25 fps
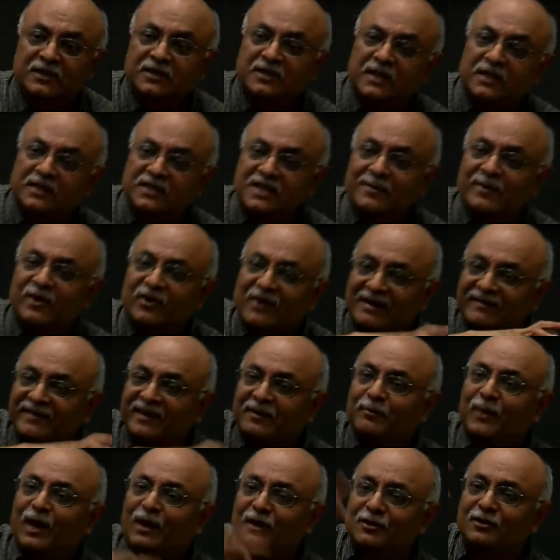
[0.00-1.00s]
the, demographic
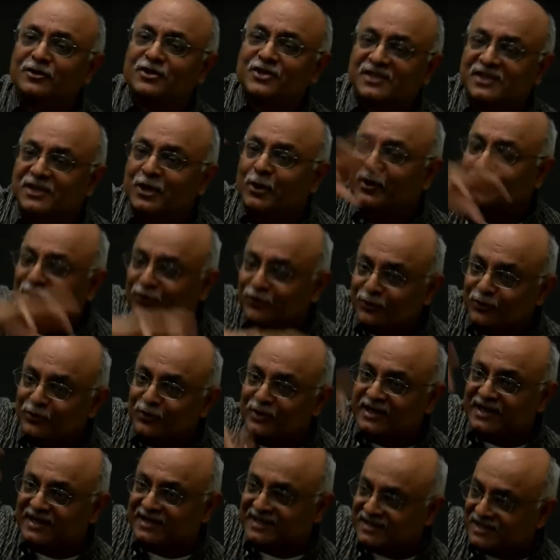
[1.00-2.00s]
bulge is going through
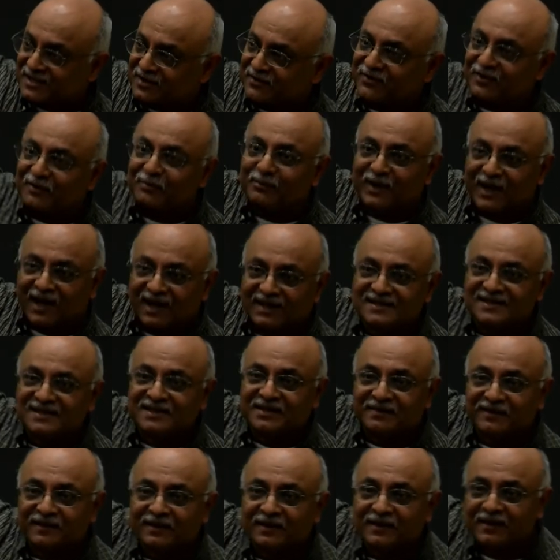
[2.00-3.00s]
into different parts in
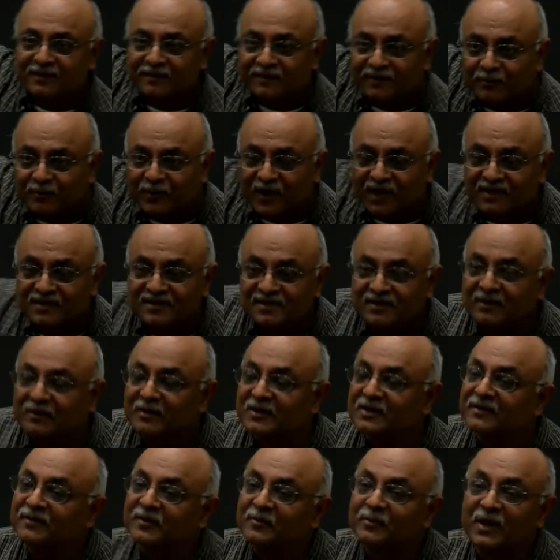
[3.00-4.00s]
different different parts the,
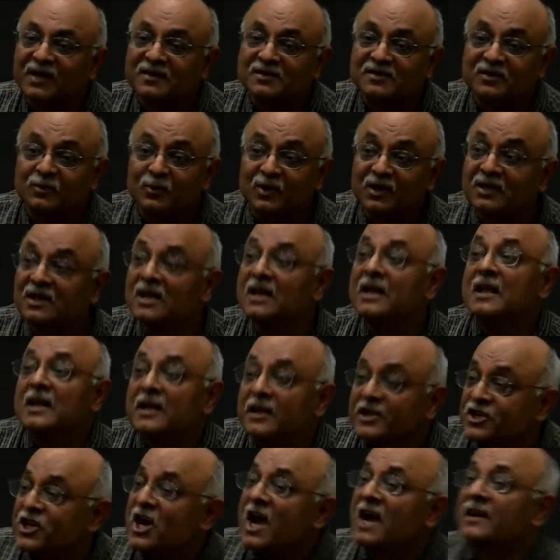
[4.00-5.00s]
different parts of the world.
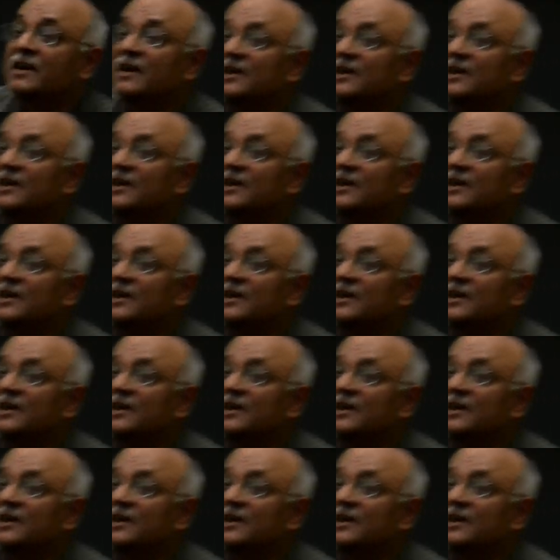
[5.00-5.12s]
China